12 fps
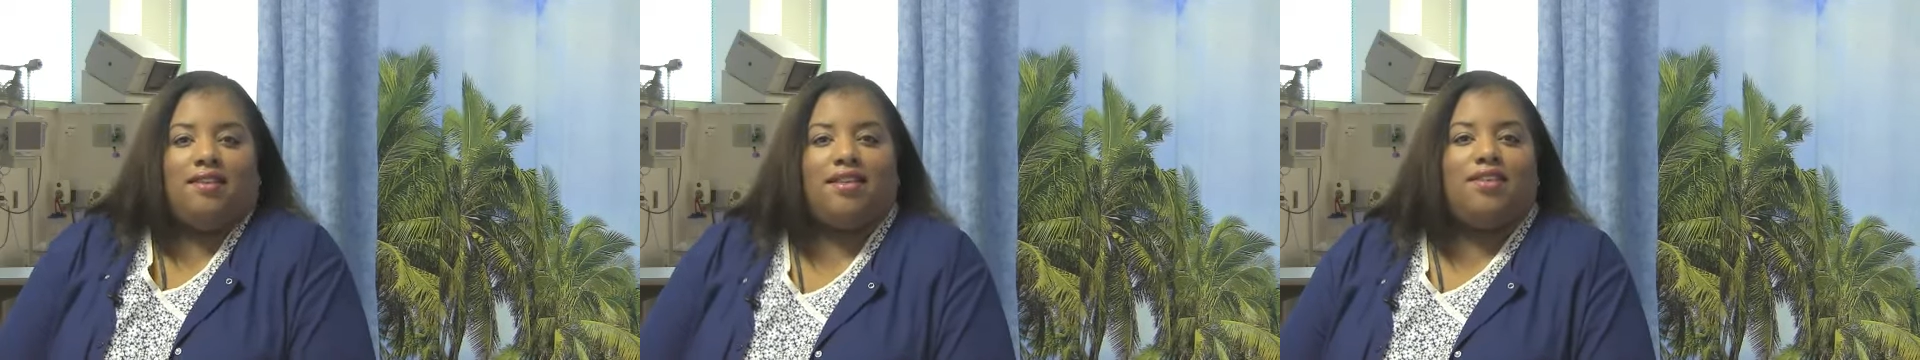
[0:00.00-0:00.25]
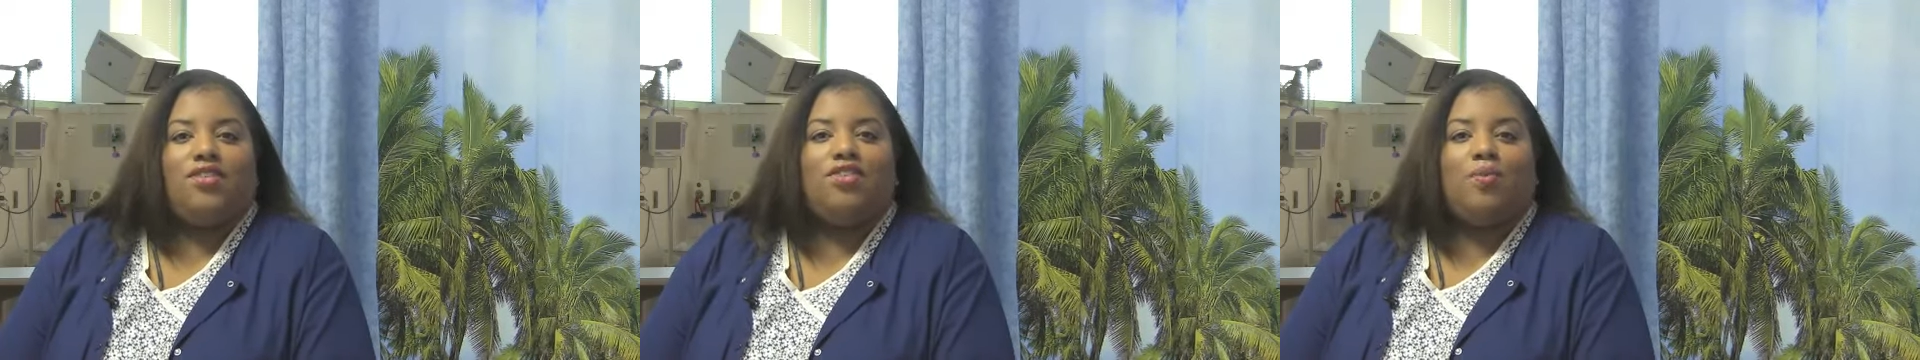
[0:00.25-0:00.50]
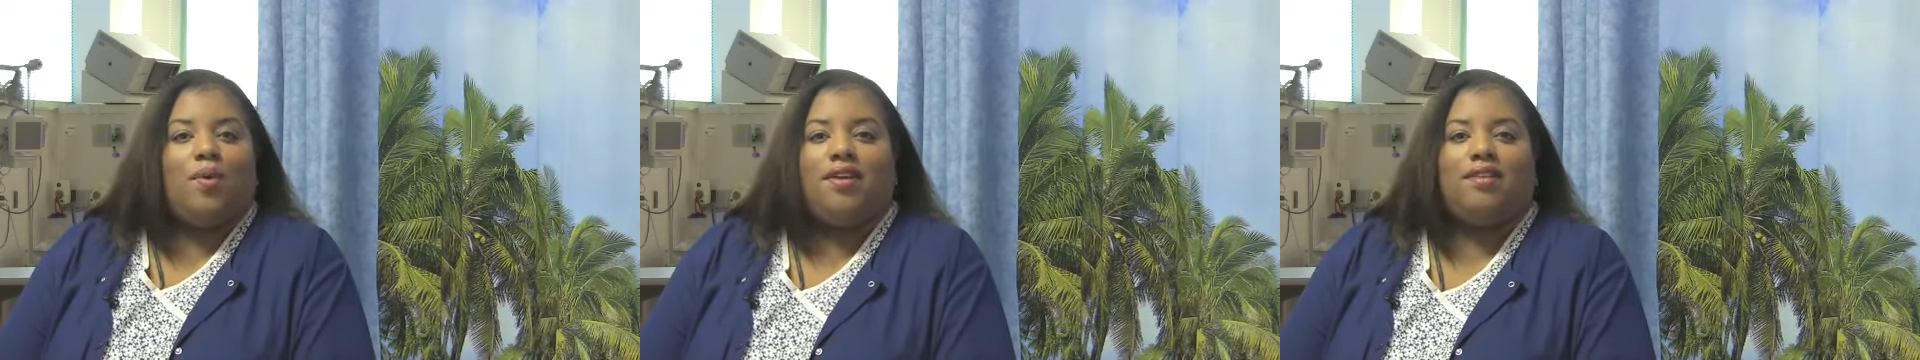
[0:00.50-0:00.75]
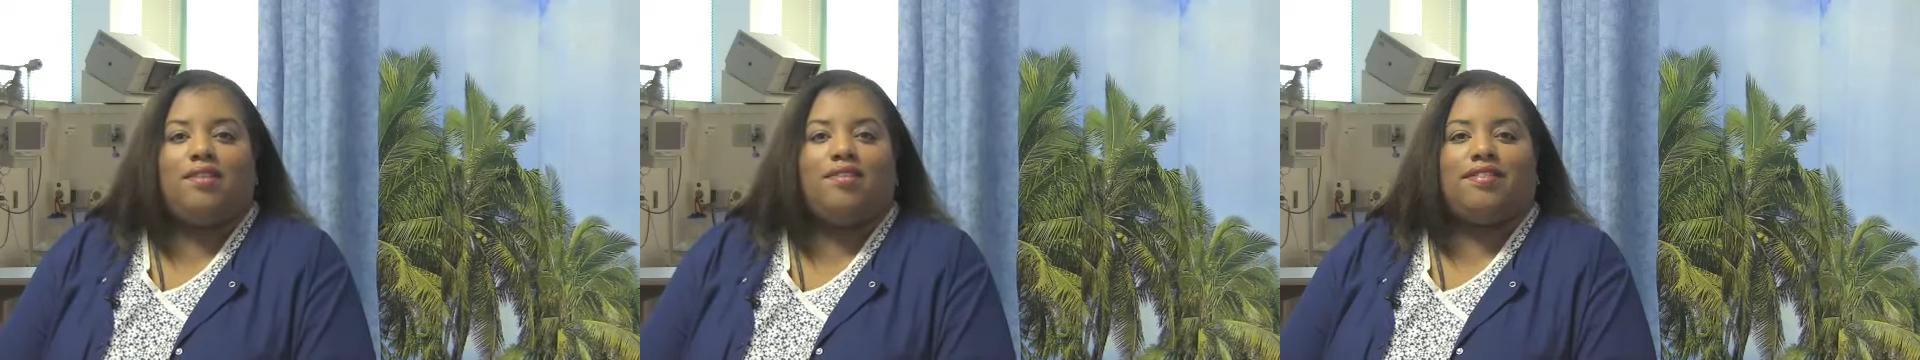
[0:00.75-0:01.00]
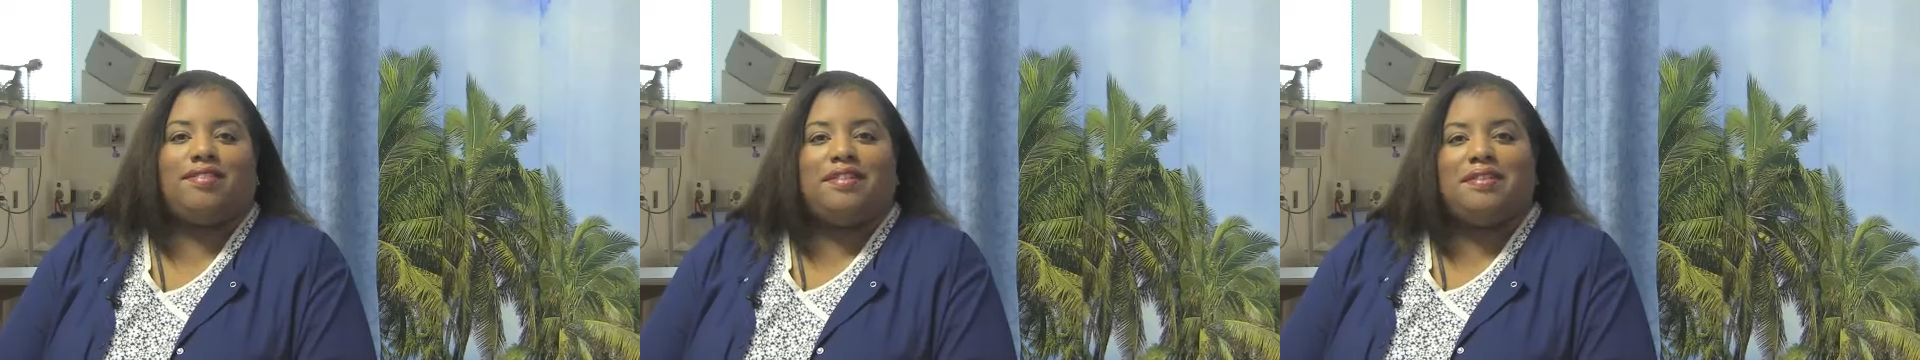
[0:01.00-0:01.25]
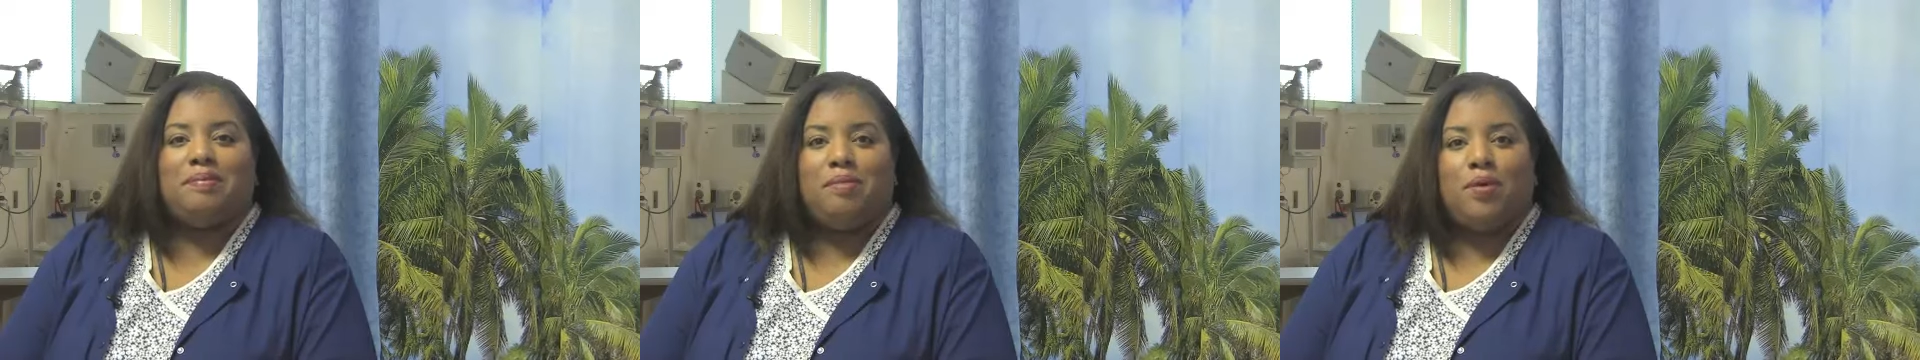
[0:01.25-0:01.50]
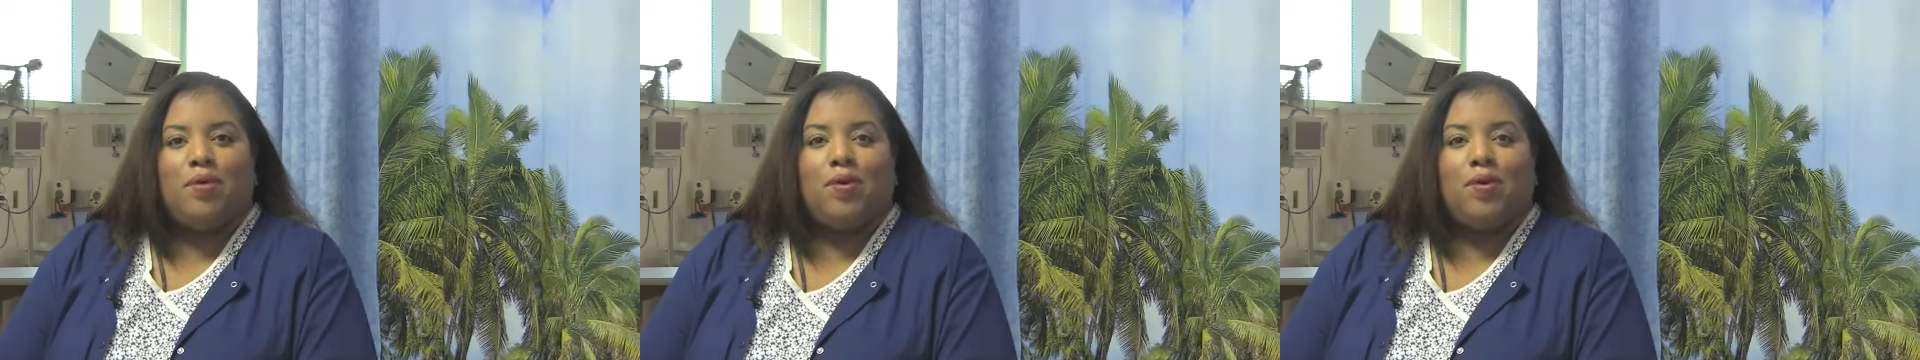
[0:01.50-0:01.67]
They just wanted some new